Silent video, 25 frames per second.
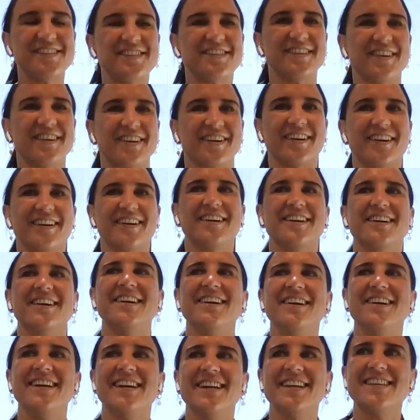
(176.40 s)
So,
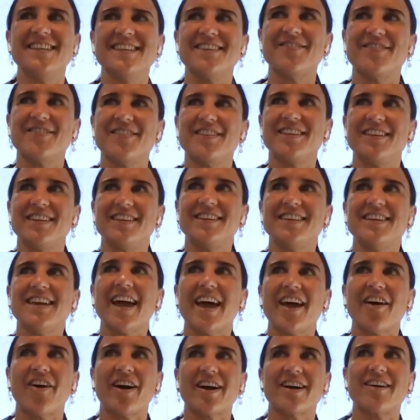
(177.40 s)

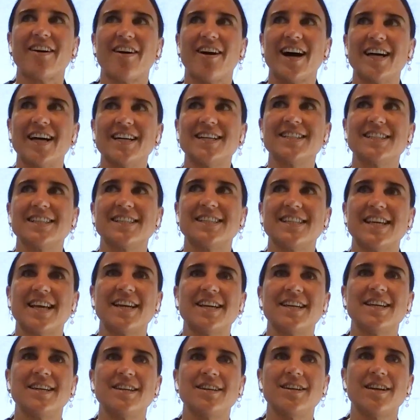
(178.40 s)
yeah, I just
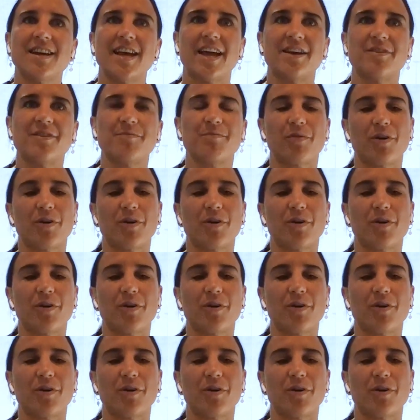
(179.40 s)
said, and